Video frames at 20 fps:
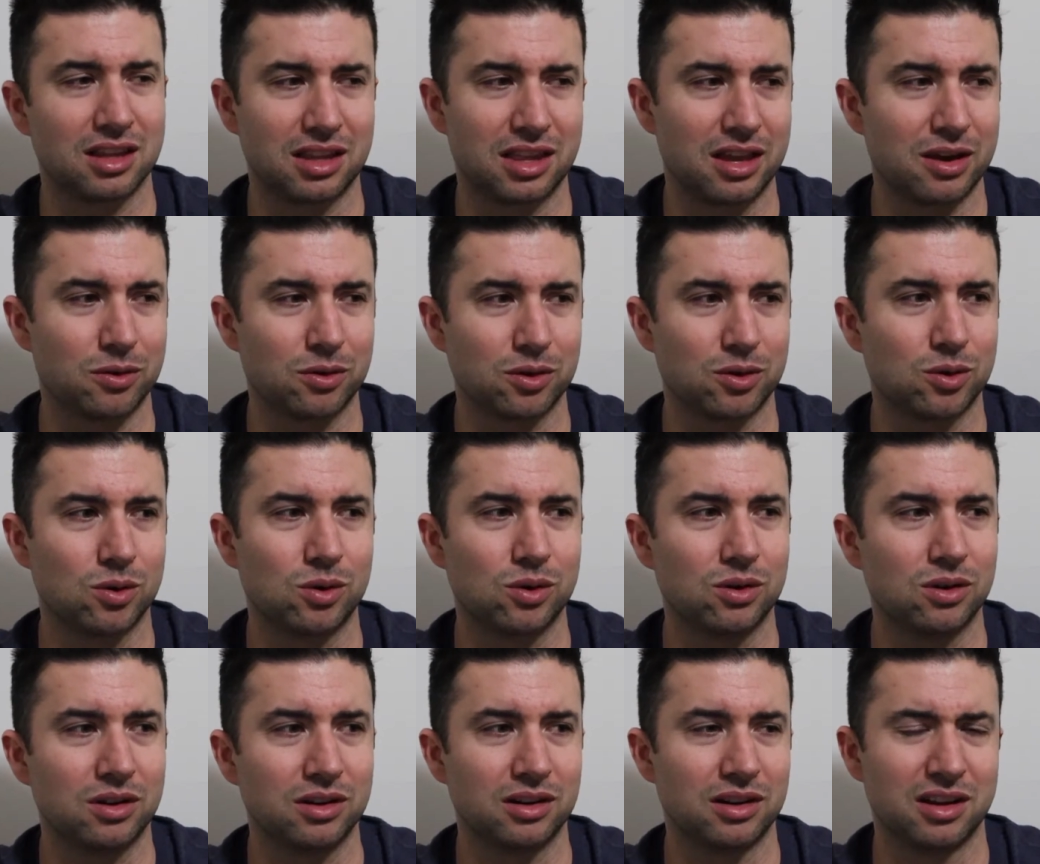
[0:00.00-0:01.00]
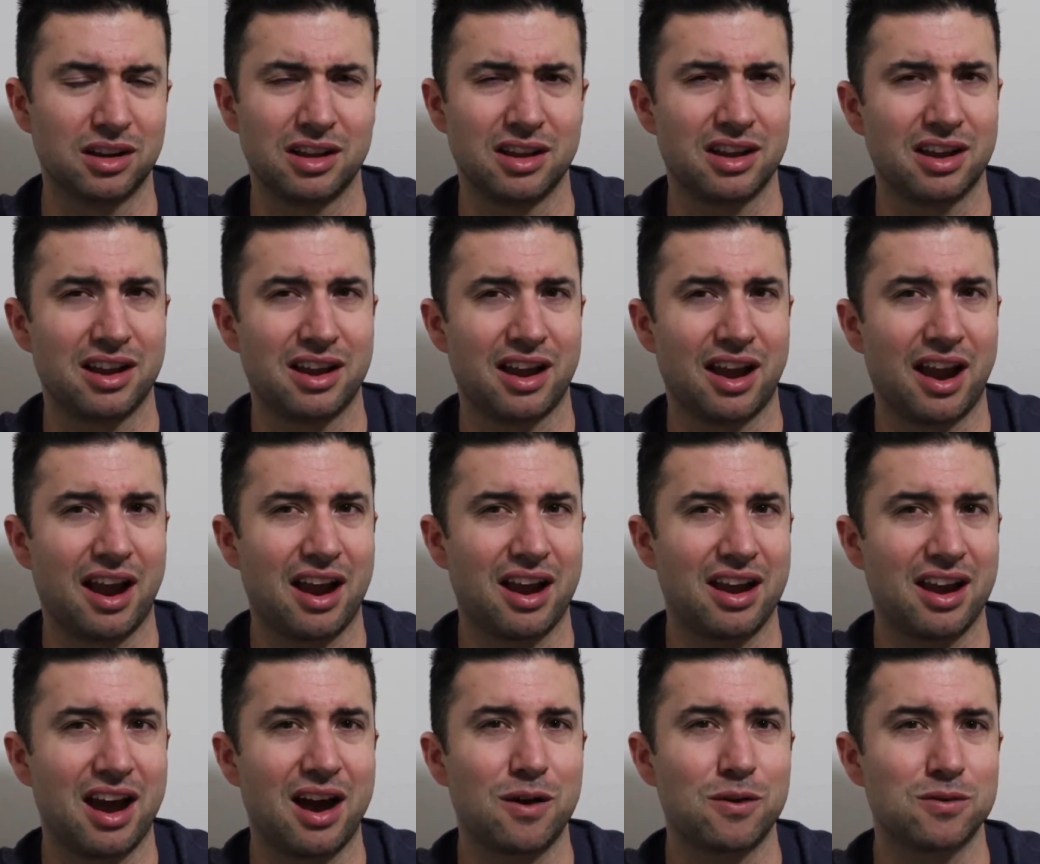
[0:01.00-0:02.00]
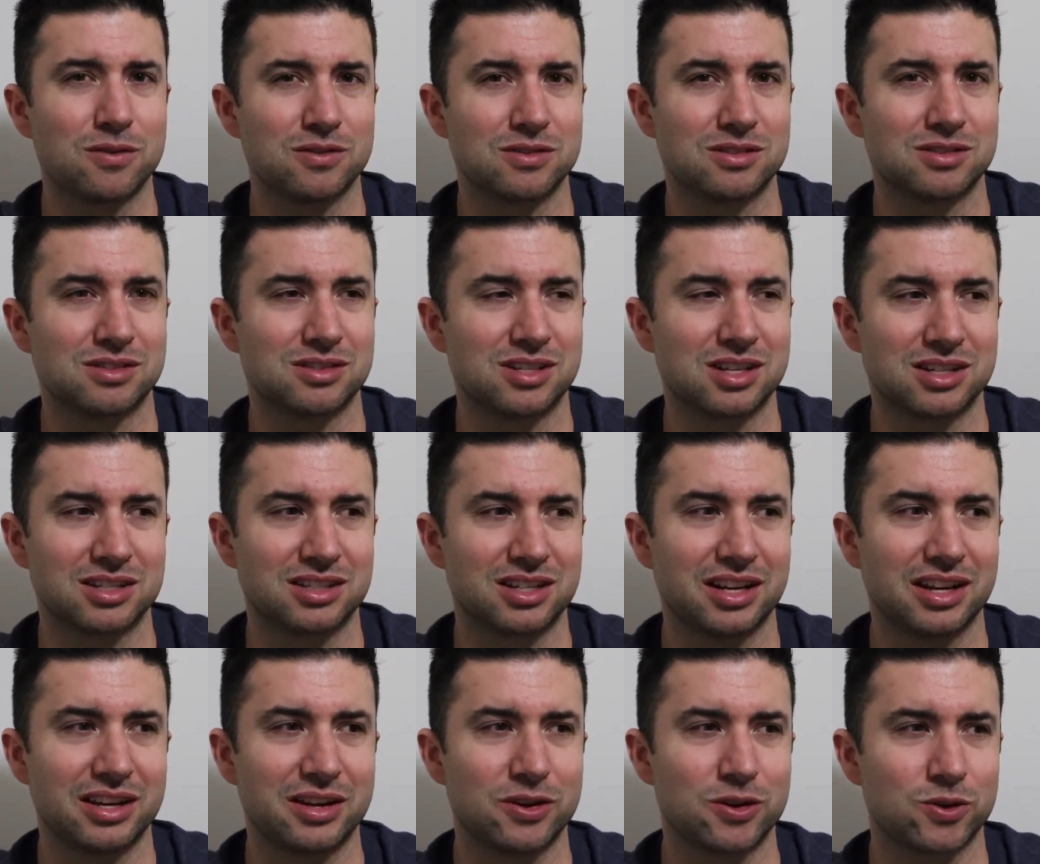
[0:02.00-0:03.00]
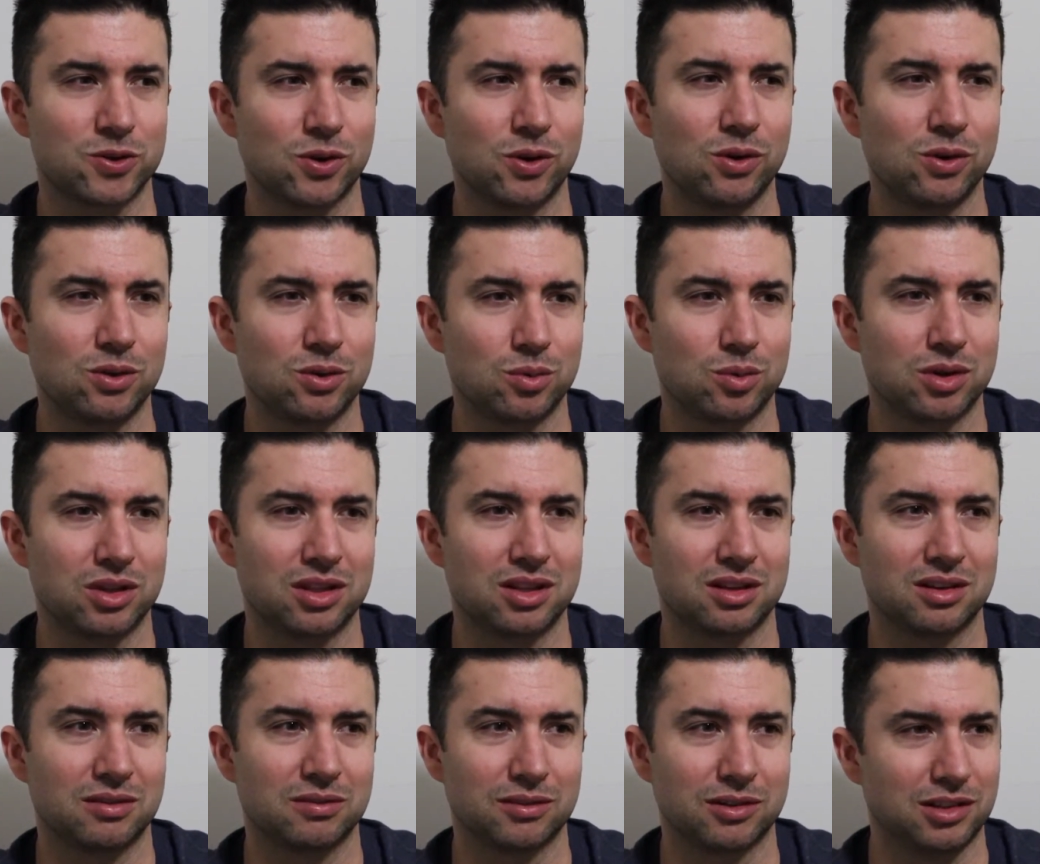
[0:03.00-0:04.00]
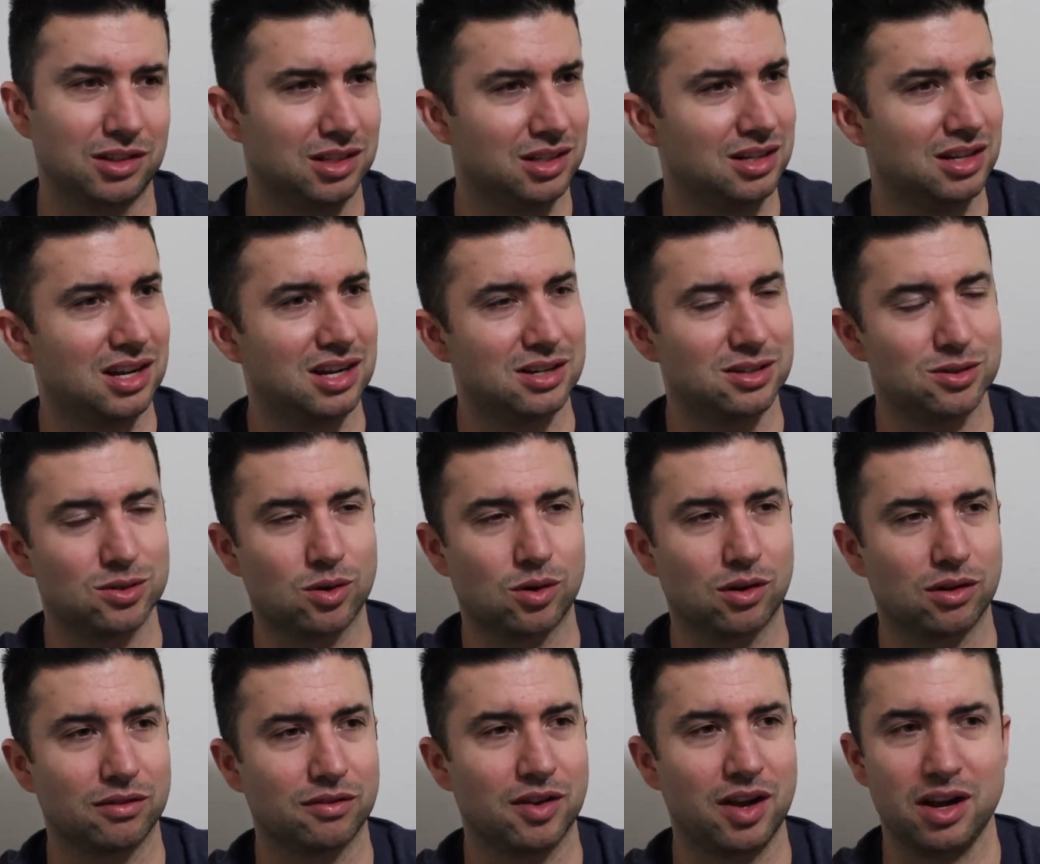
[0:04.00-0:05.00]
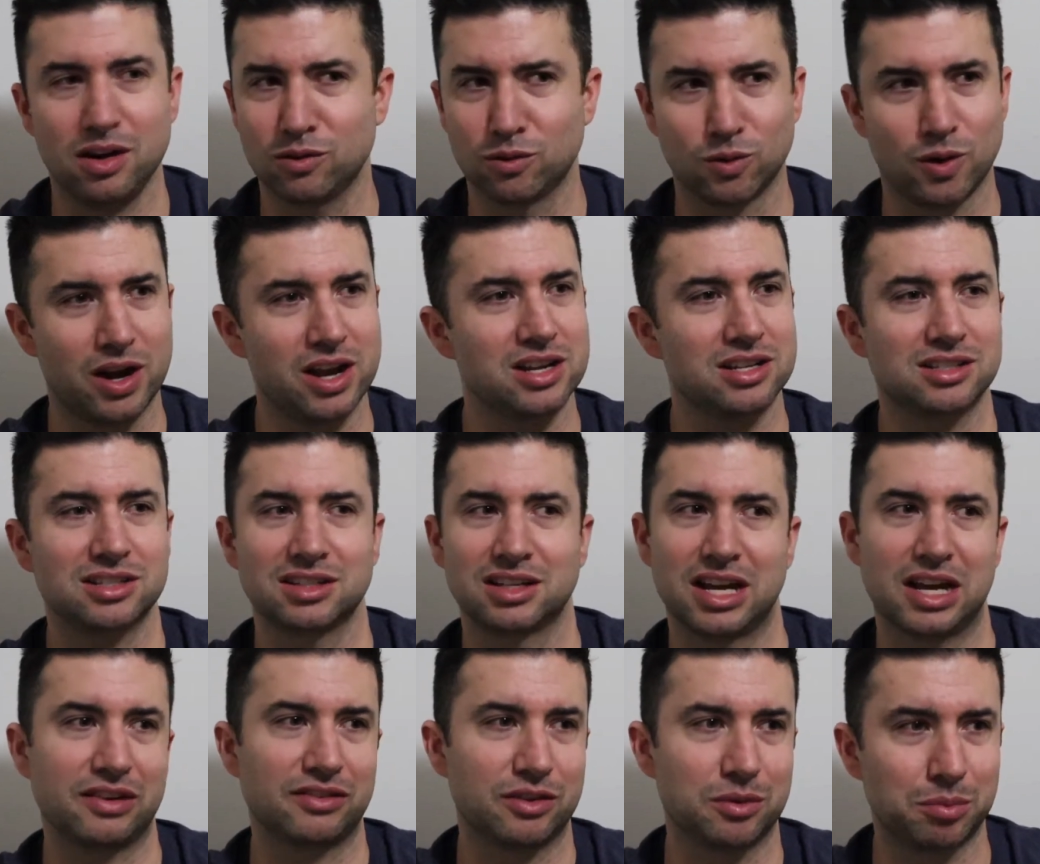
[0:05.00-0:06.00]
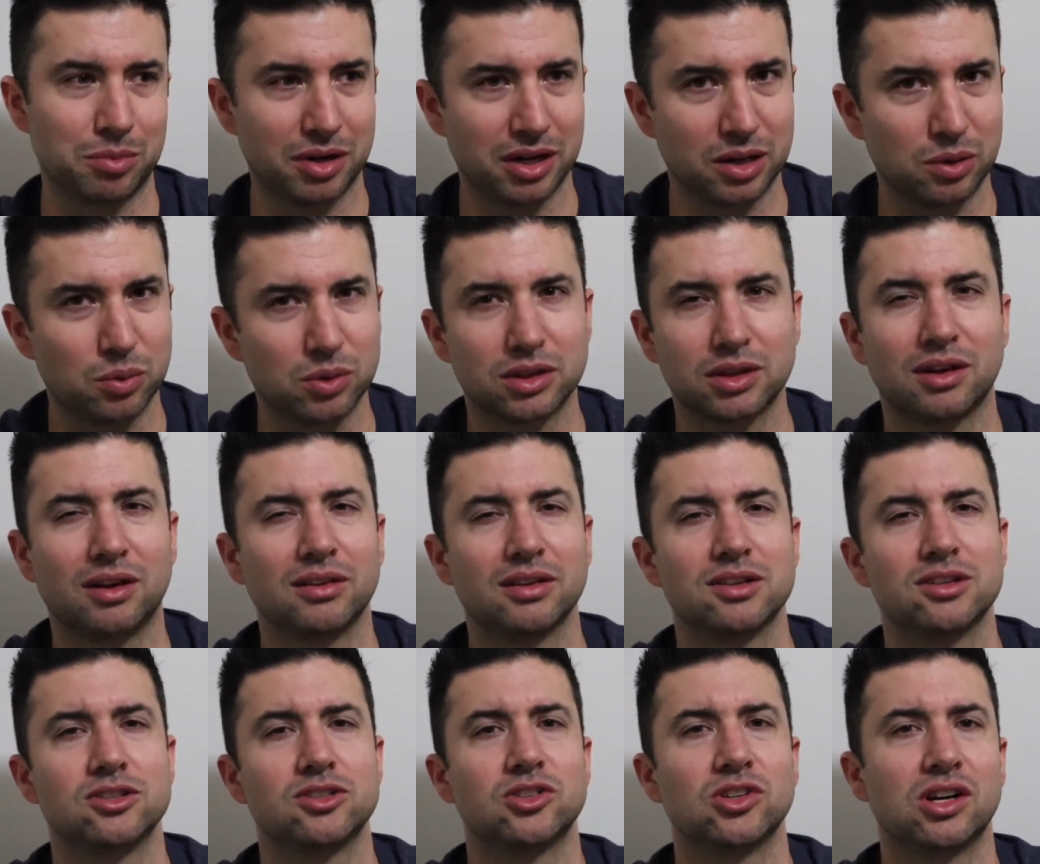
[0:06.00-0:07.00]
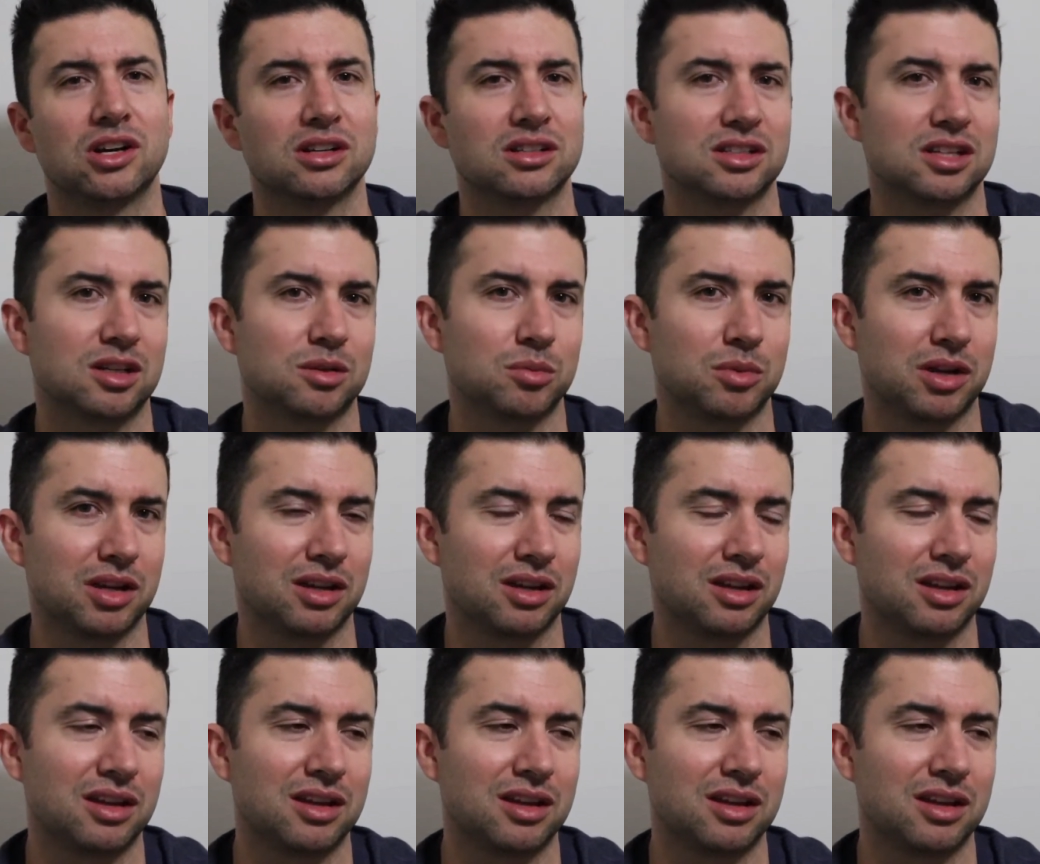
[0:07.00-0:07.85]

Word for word: that they were cool, and, and I was sixteen years old with a really nice Corvette racing everybody with all these jugs on me.